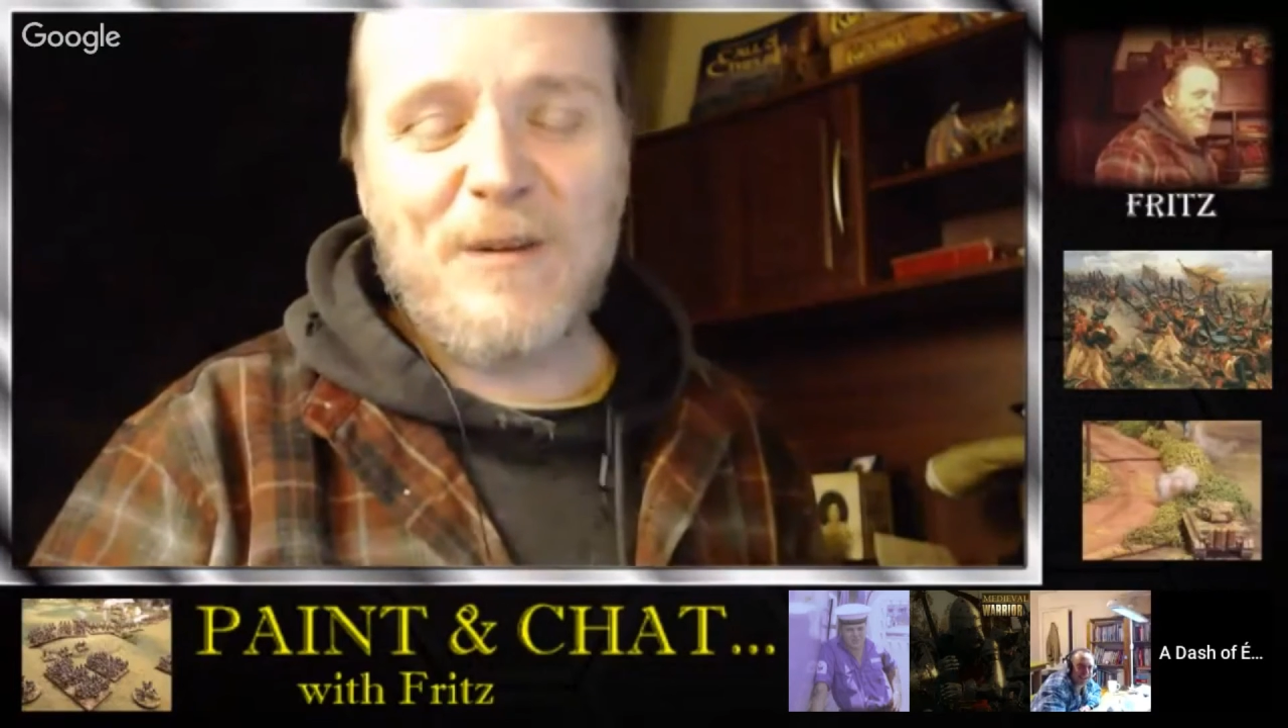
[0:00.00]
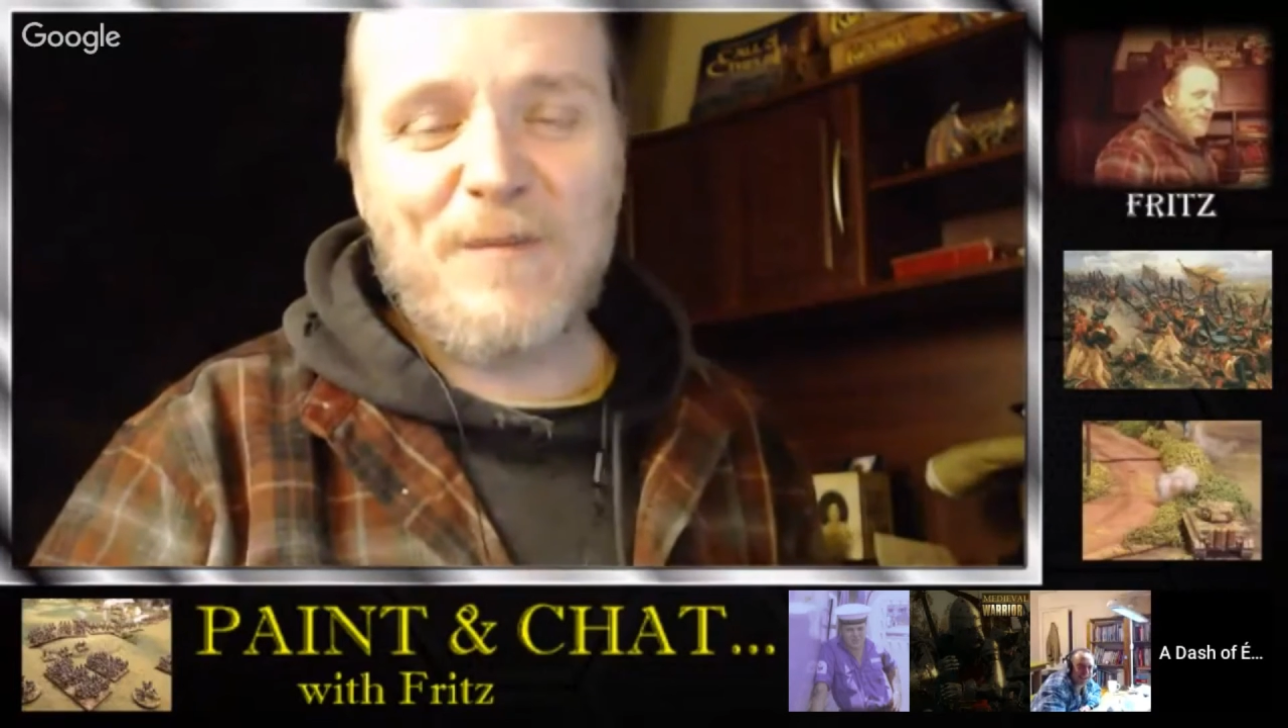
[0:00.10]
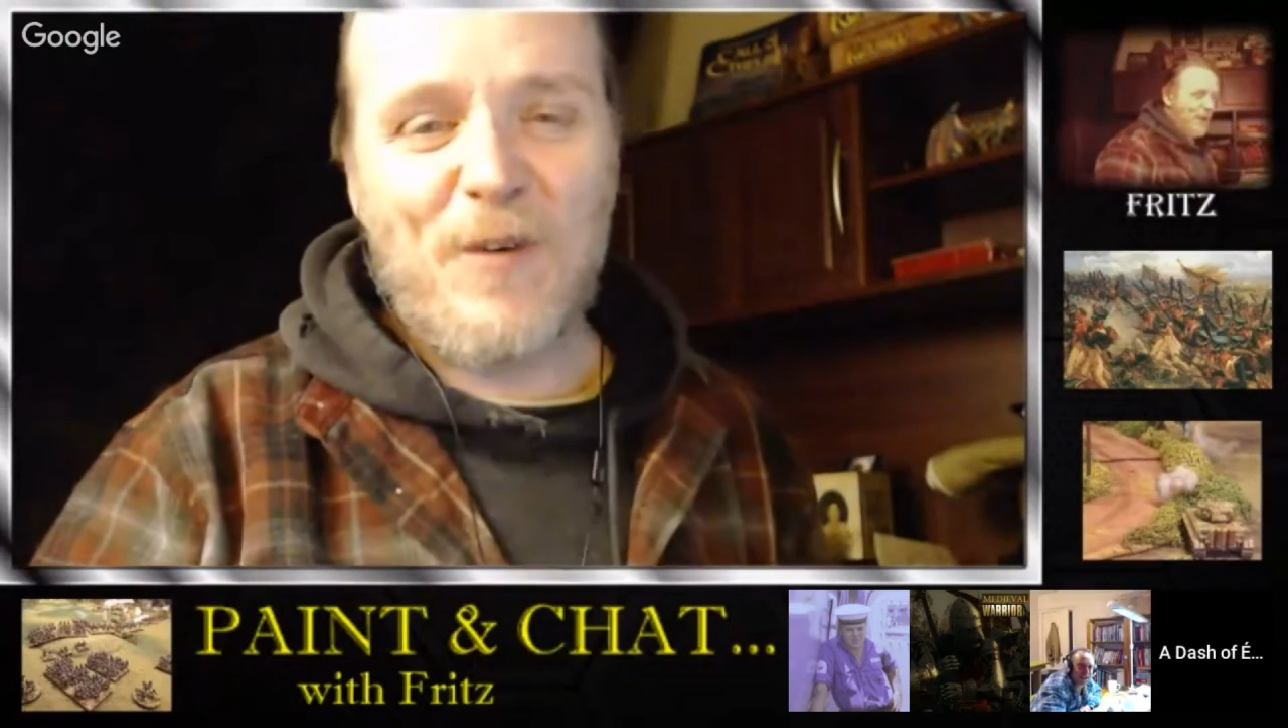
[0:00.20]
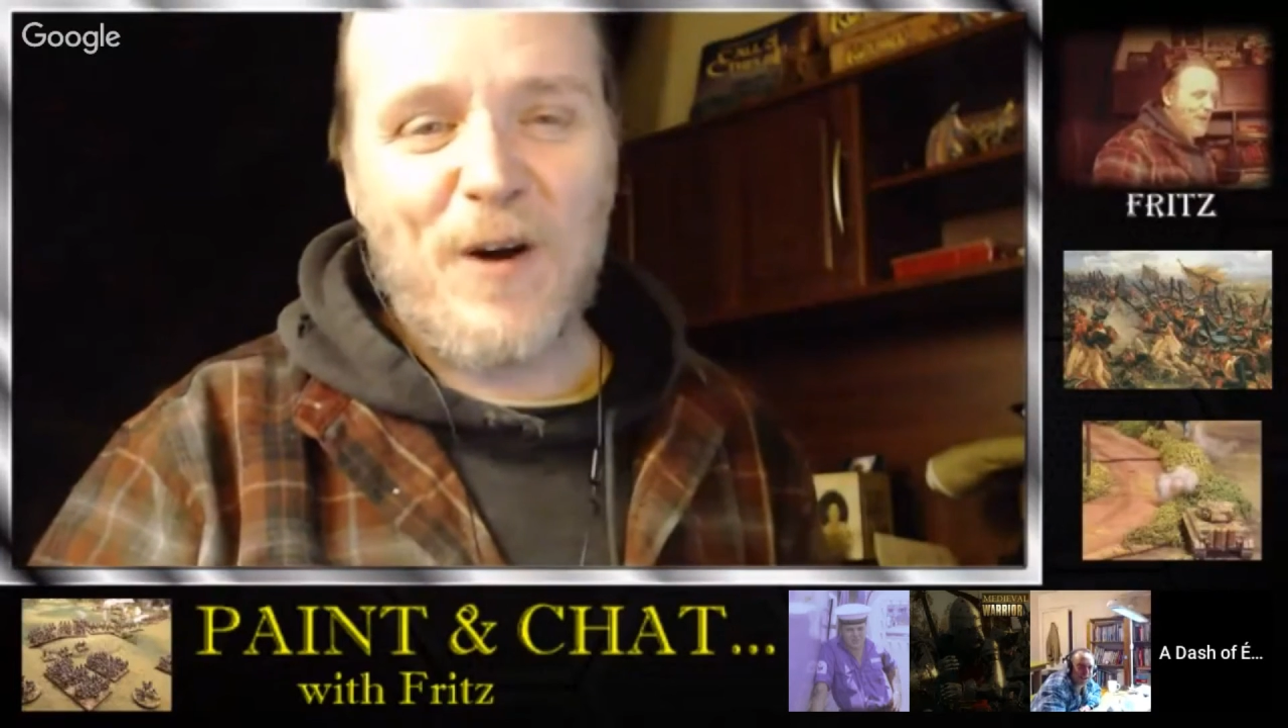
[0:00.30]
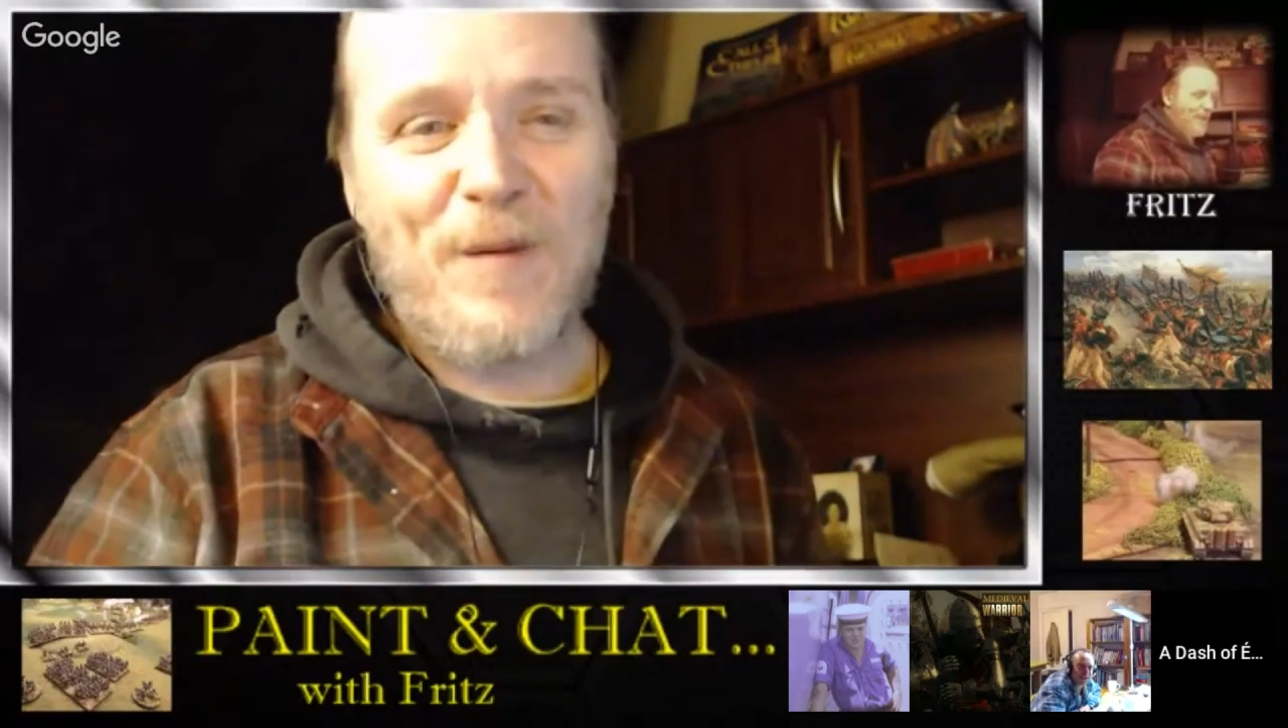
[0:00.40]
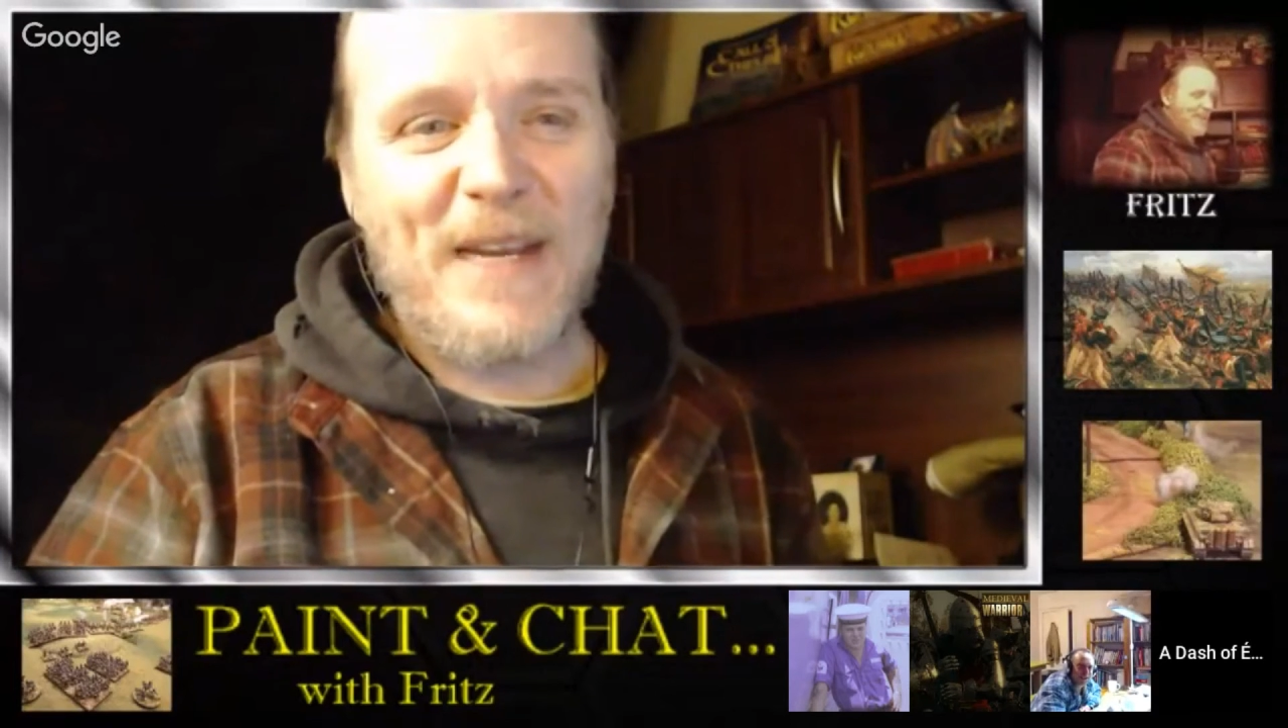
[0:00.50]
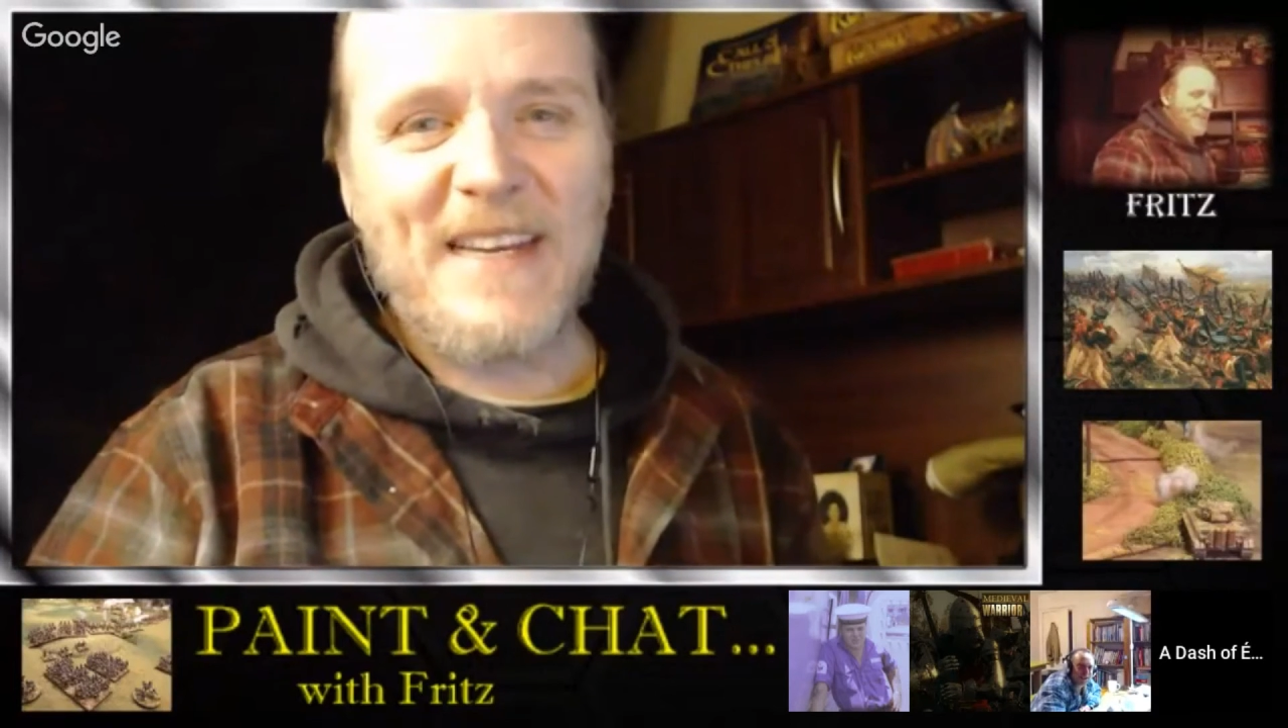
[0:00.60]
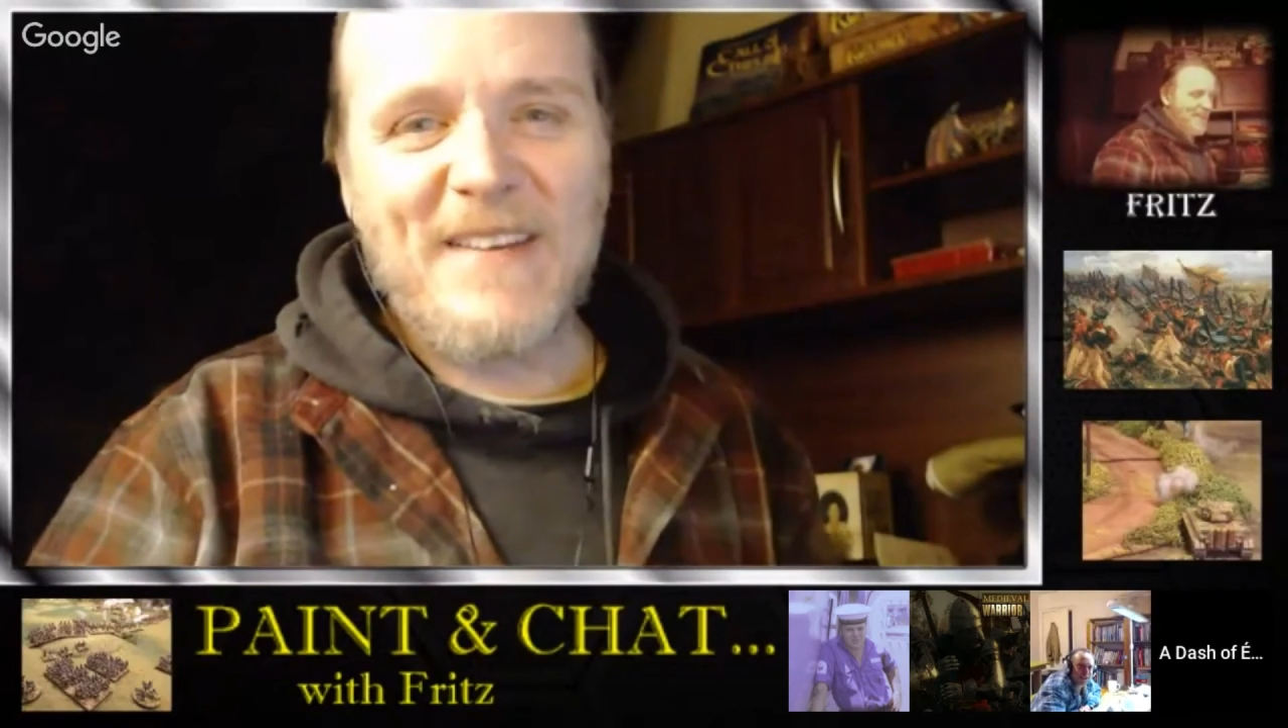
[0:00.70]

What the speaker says: them for me,